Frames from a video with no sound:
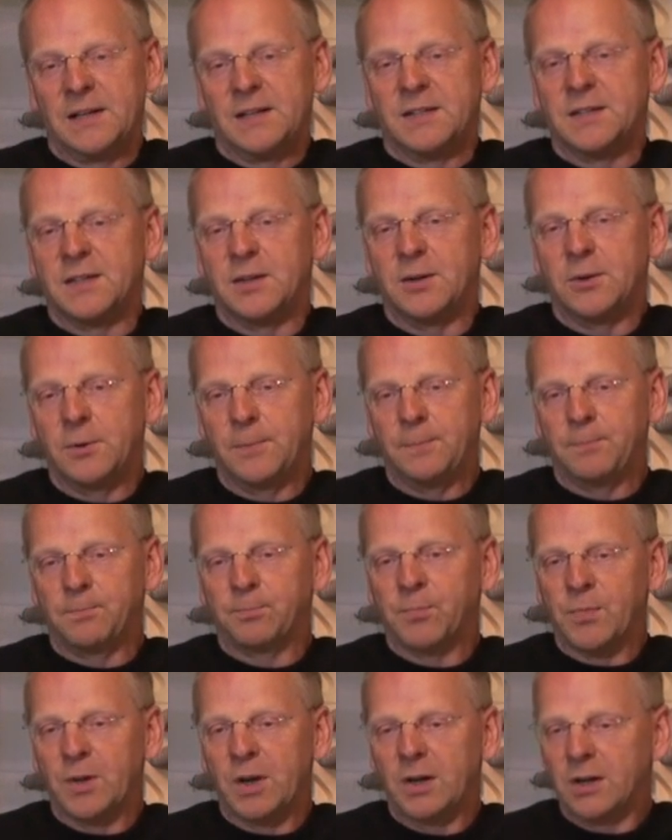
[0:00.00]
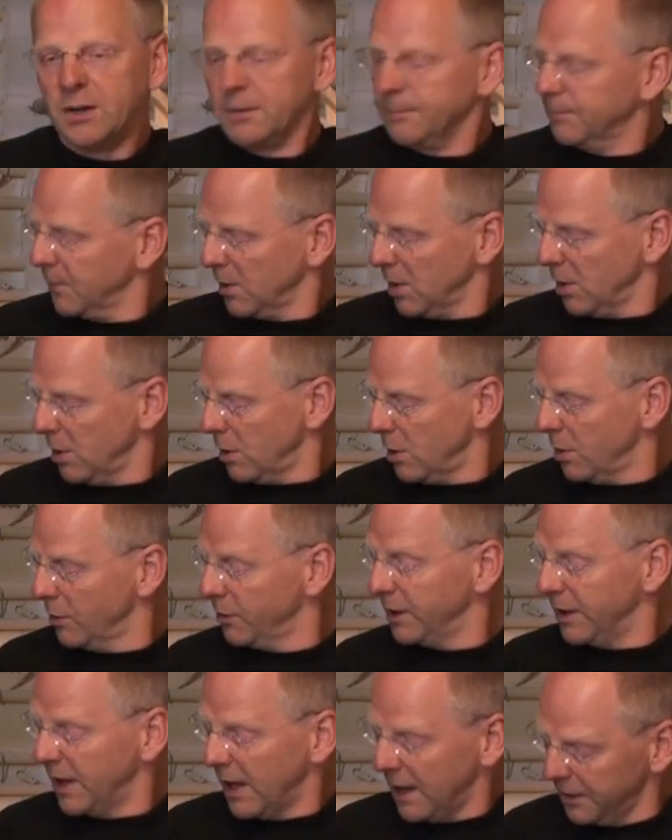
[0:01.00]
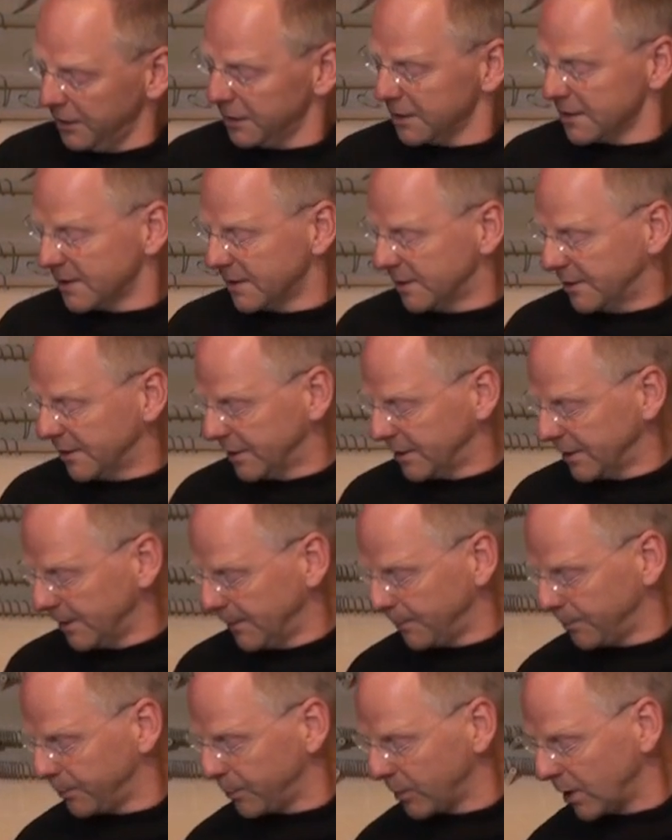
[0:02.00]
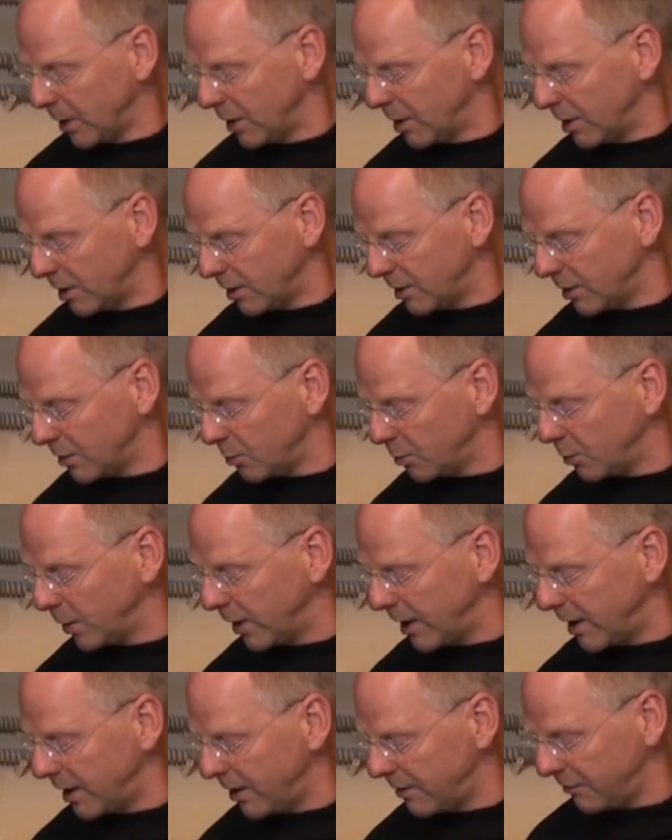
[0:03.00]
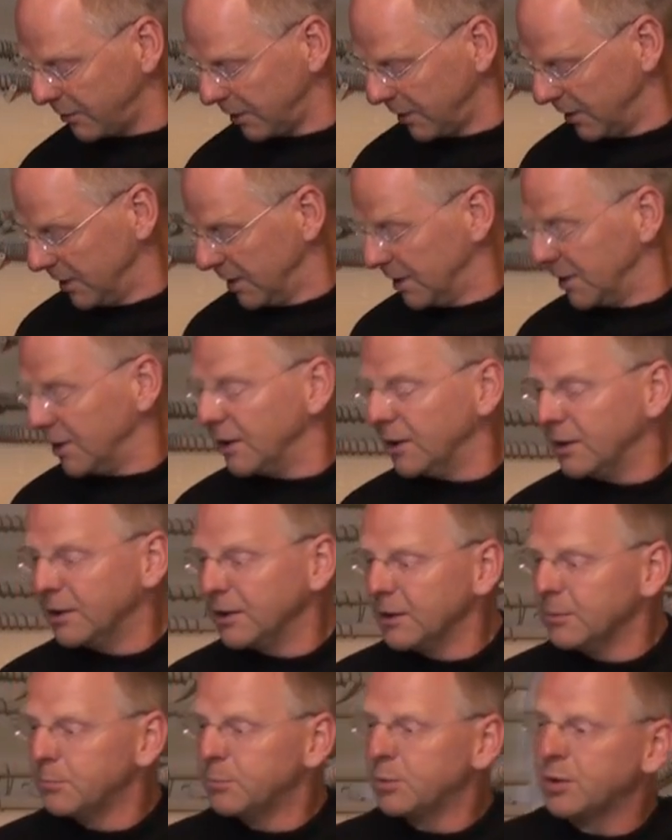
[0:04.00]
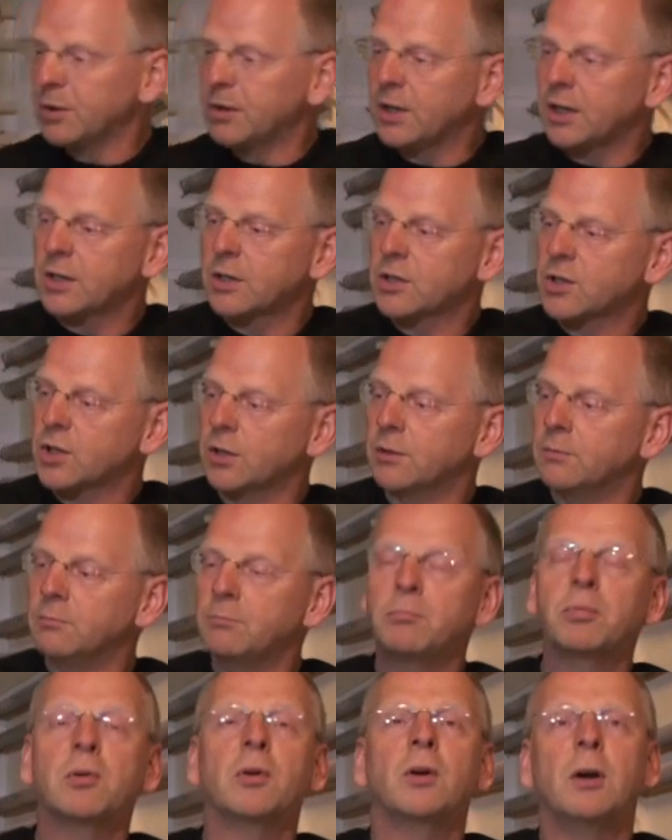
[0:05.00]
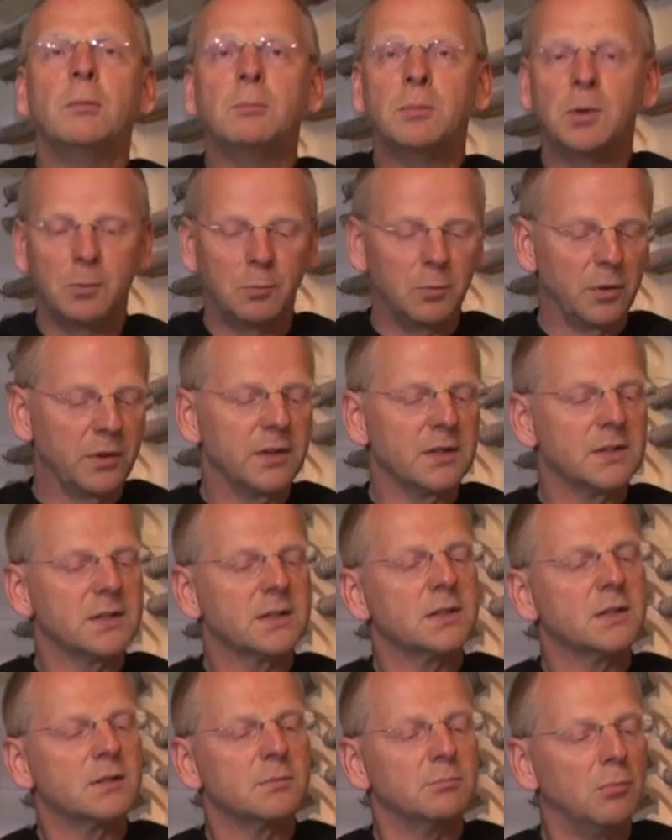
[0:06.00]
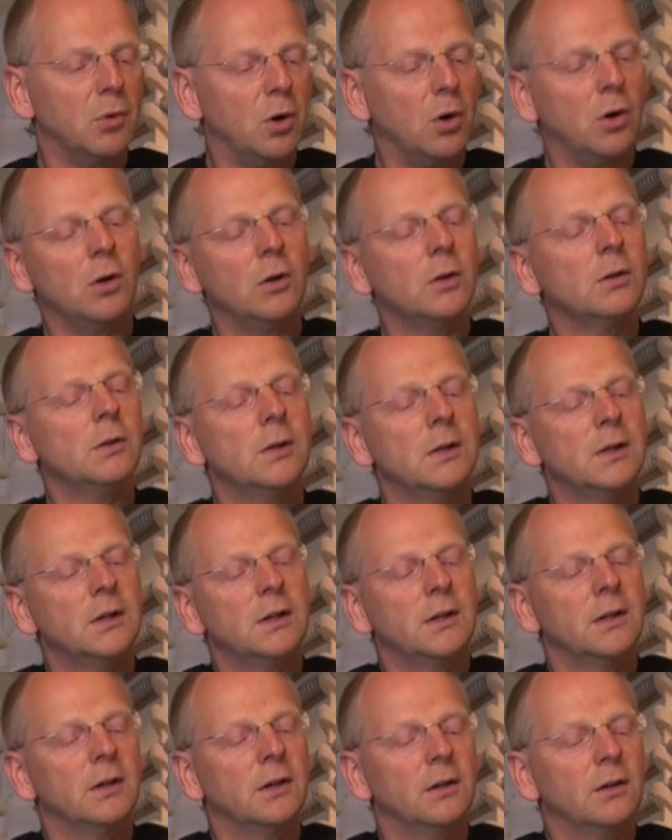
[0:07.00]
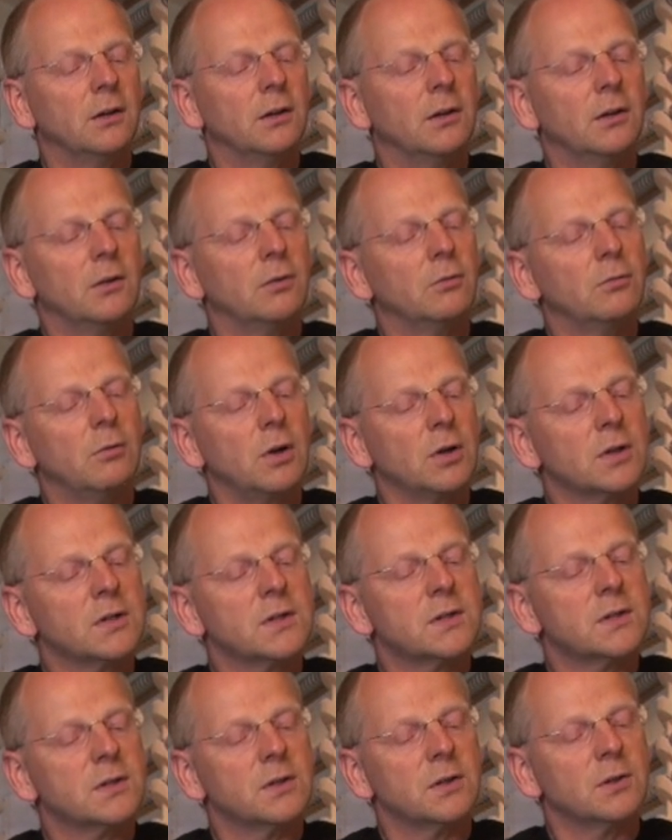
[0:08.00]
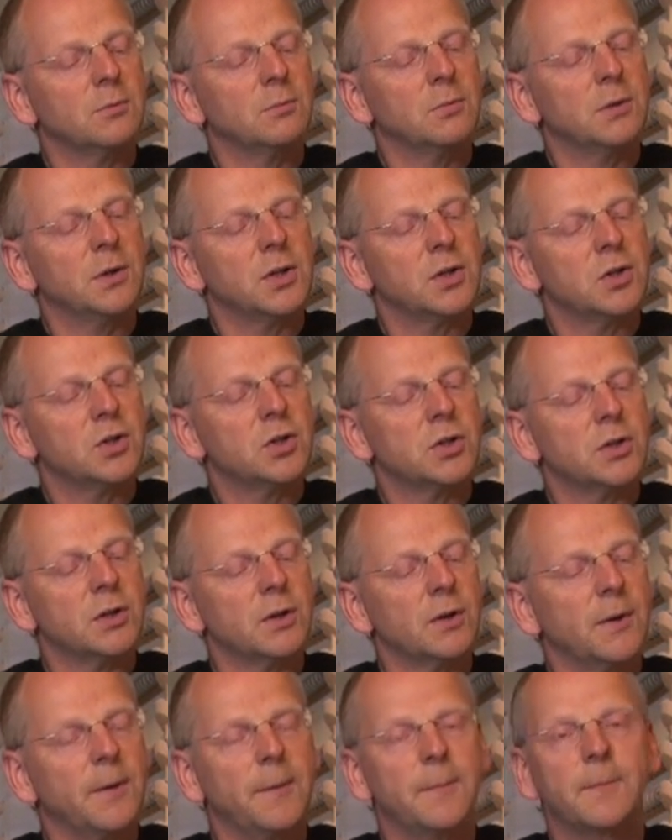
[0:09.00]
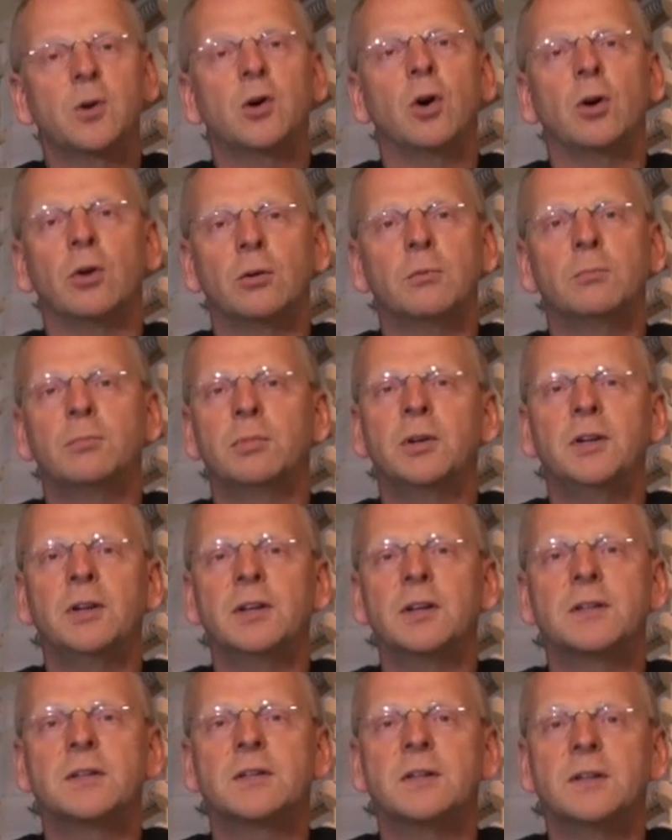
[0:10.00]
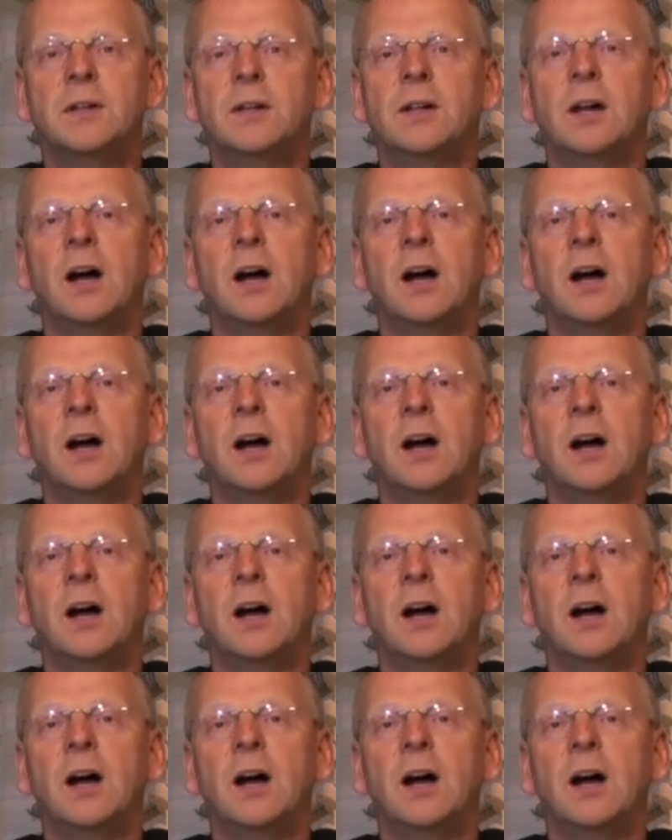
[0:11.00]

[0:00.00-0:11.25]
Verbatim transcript: So uh, on the other side, uh, we have a little production problem with the small uh, rocks uh, which um, coral breeders